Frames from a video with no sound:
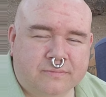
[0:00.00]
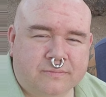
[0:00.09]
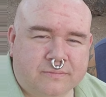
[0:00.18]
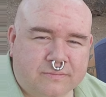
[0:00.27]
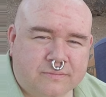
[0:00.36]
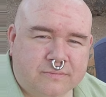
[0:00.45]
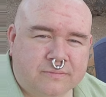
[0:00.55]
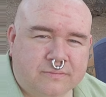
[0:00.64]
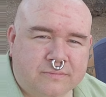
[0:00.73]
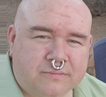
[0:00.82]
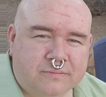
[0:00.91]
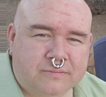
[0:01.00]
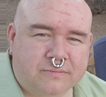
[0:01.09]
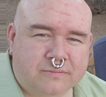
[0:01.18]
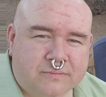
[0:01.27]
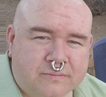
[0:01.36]

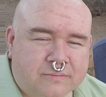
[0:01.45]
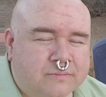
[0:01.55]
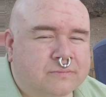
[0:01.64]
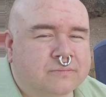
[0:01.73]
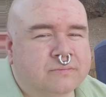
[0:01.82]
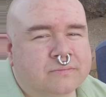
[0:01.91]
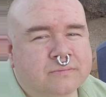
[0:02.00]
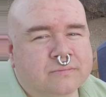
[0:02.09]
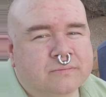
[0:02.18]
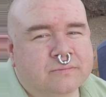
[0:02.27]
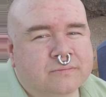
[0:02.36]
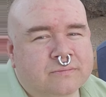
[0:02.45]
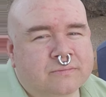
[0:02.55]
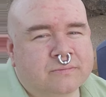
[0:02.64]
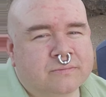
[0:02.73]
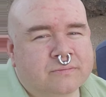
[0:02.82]

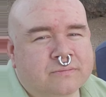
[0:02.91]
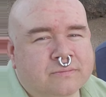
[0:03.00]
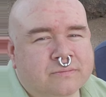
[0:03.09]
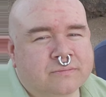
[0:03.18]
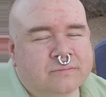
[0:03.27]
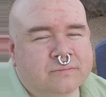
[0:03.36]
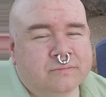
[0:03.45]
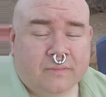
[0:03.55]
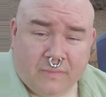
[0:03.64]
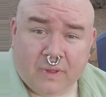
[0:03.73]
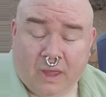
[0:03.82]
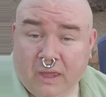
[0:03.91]
This person isn't speaking.